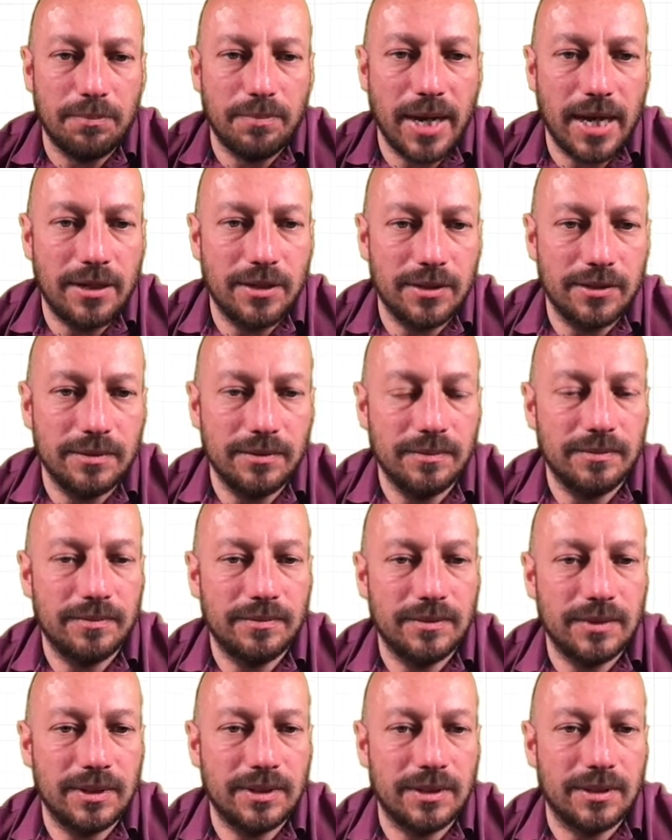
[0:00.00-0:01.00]
pattern
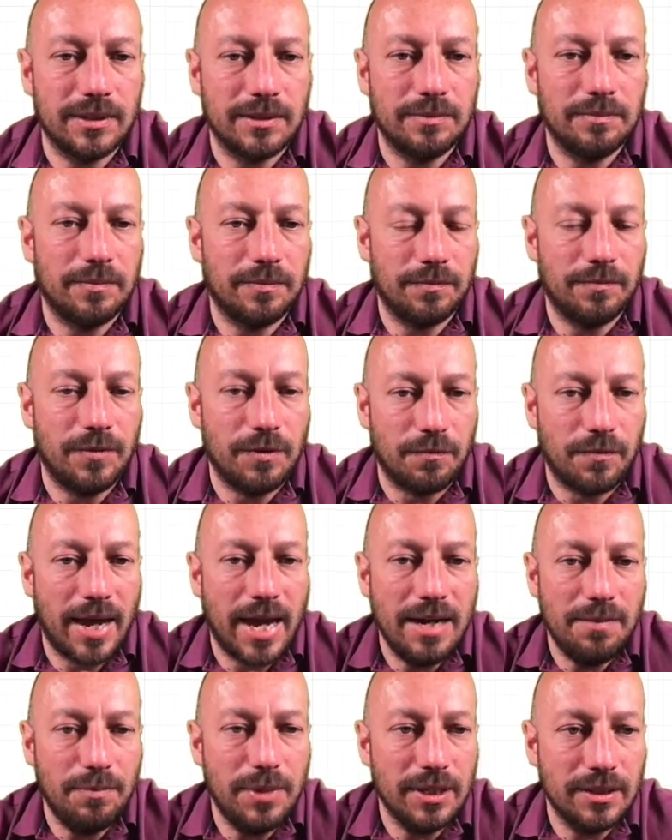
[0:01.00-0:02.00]
with
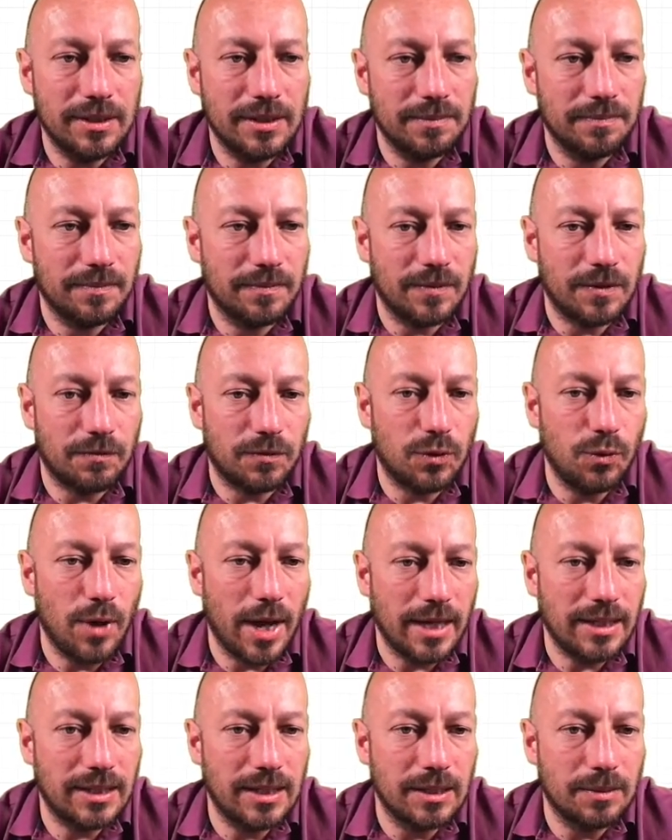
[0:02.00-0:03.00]
8 bits with 2
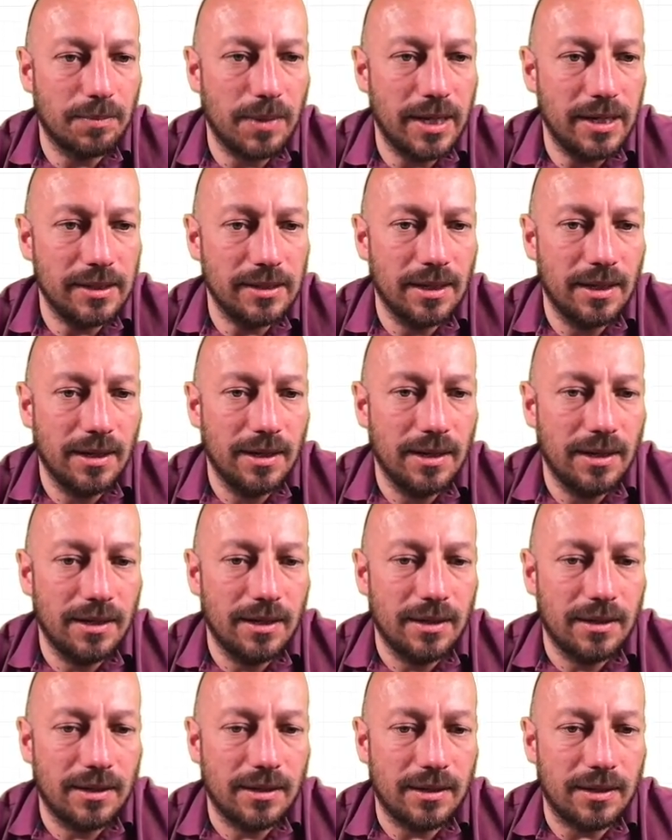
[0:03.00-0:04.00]
hex displays?
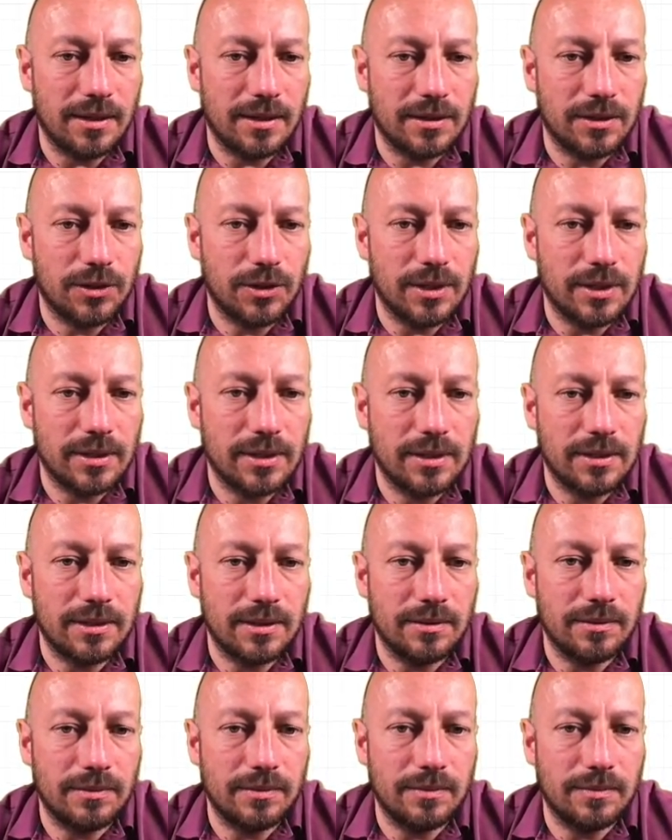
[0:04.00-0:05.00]
Let's just
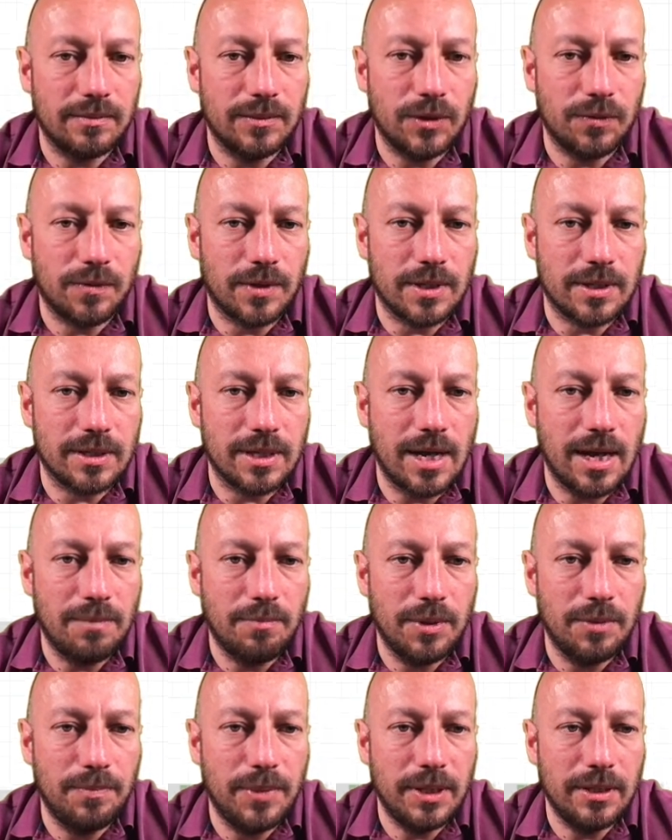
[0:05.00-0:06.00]
move this
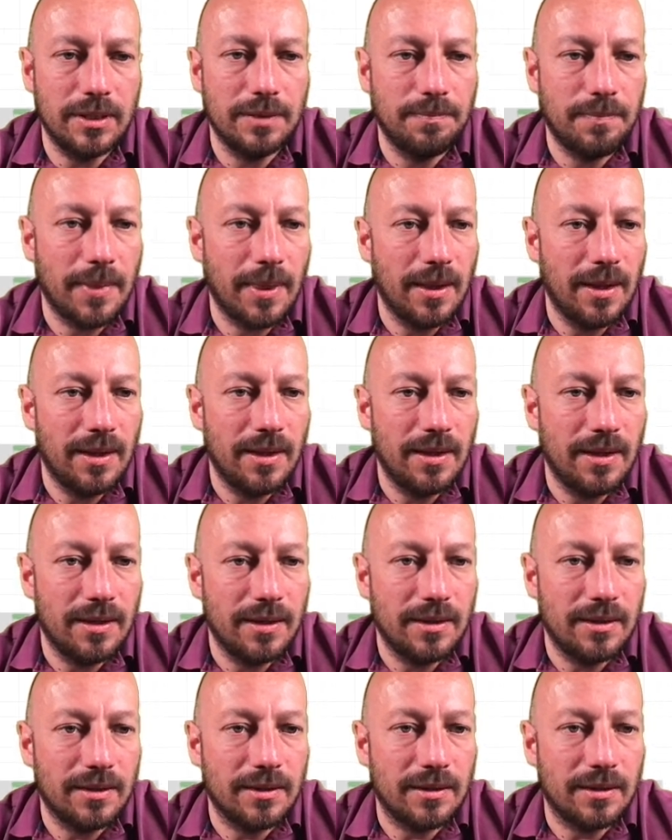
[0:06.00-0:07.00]
up a bit.
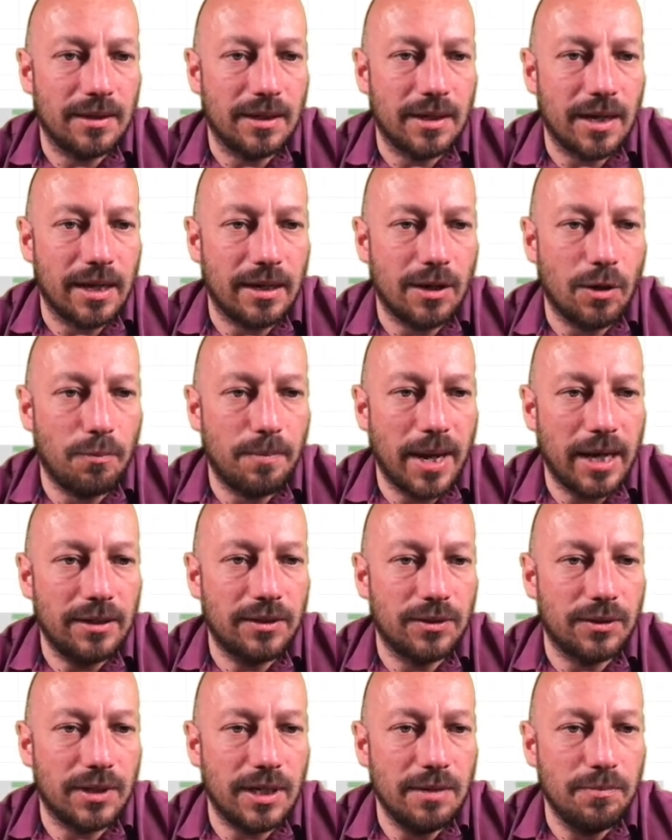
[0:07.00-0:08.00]
Then I go back
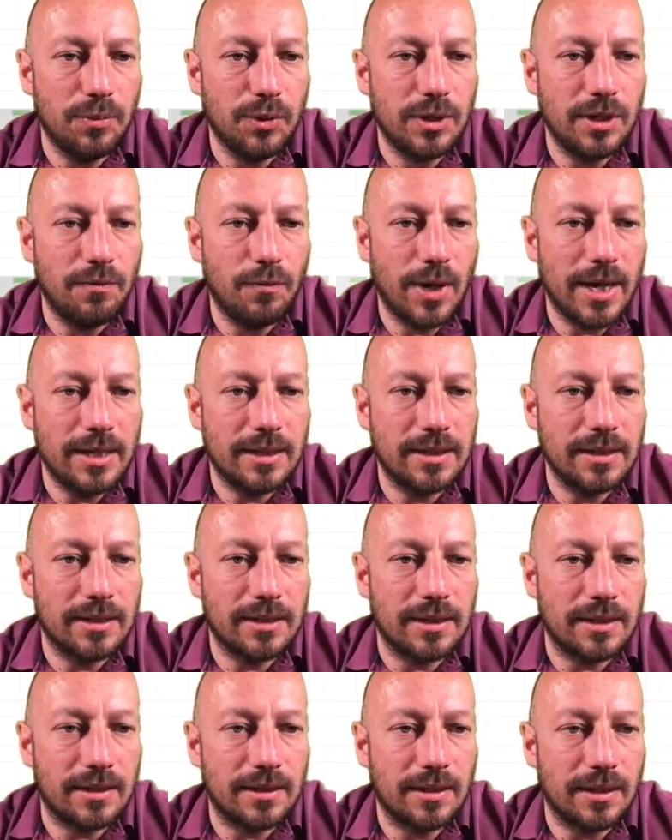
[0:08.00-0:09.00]
to the input devices
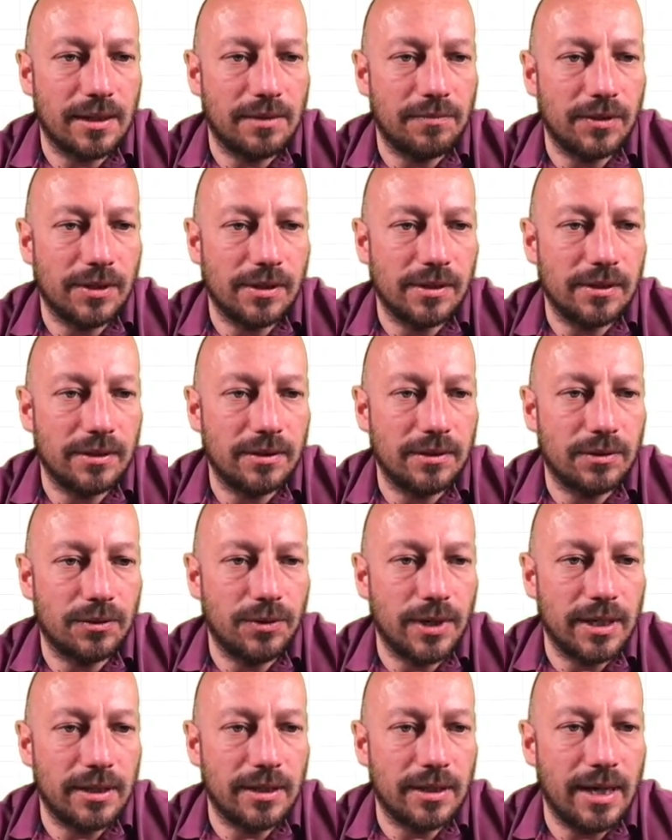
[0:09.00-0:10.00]
and I will
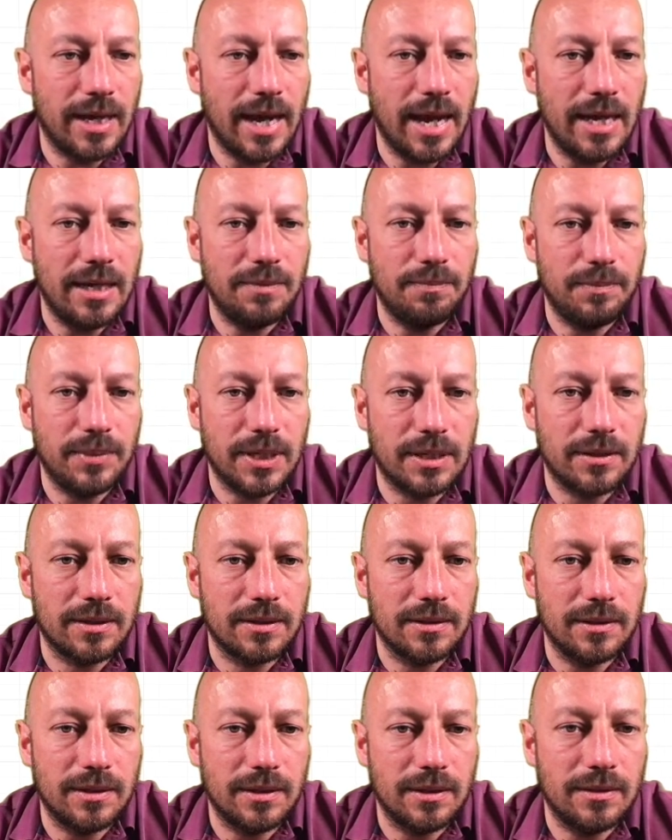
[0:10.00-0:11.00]
create an 8-bit
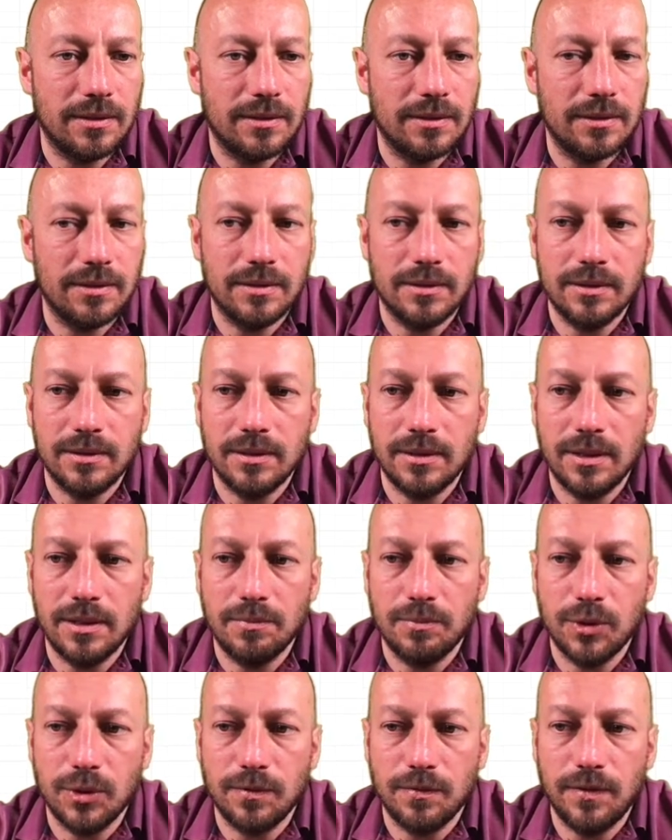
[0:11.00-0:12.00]

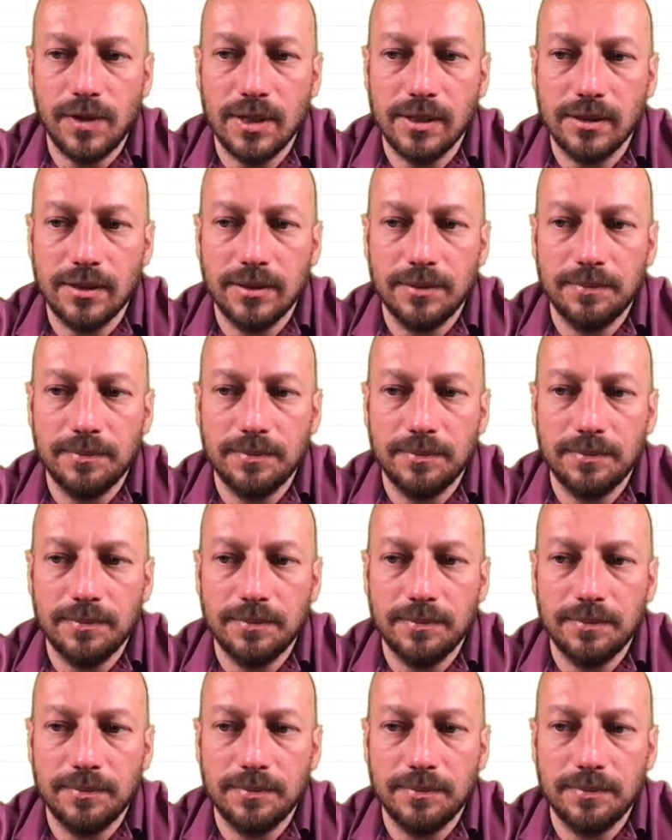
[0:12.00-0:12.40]
input field.